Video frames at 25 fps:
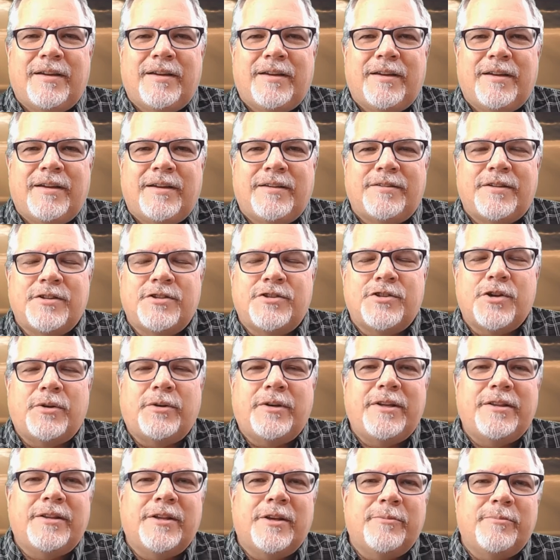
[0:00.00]
He's
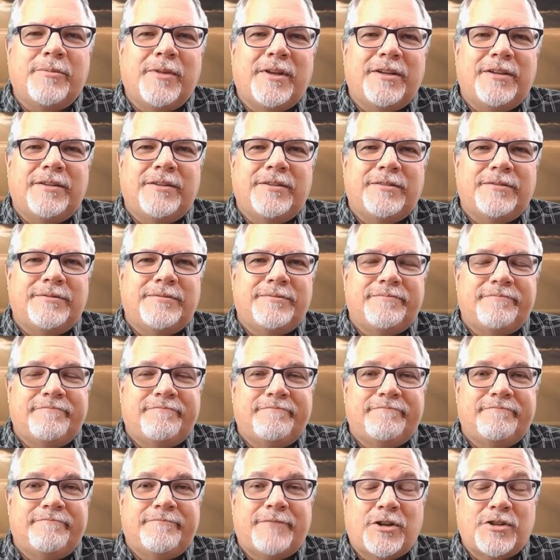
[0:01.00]
consoling them that
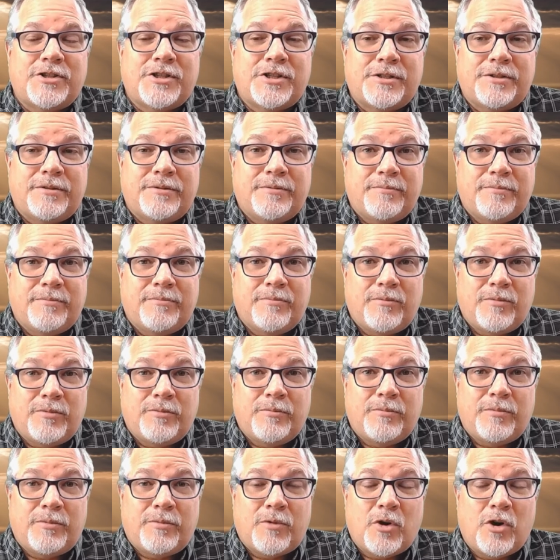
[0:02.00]
there's
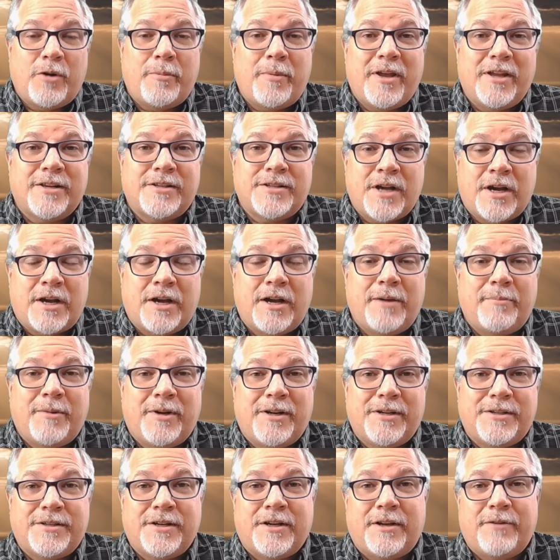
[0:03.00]
going to be a time
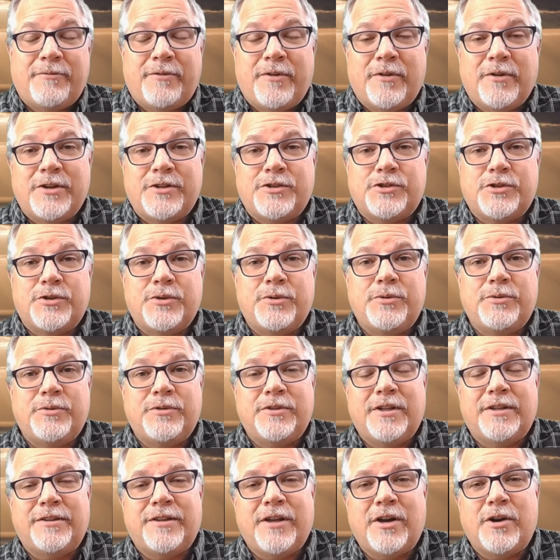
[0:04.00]
and a time very soon
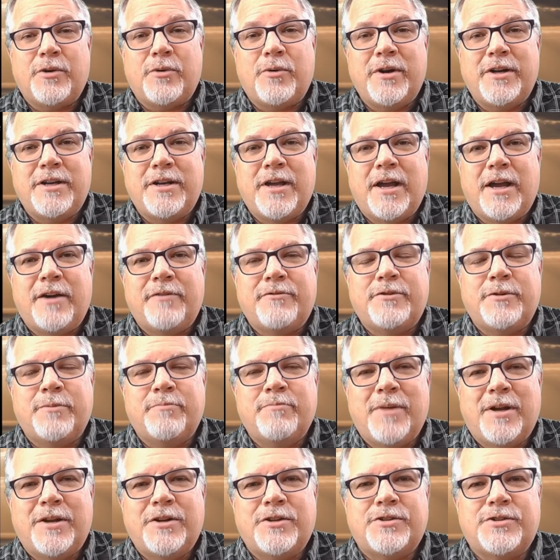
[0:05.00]
that they're going to have to
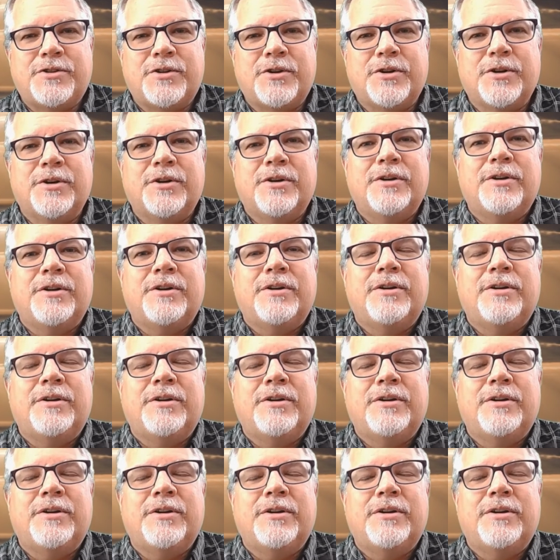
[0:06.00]
minister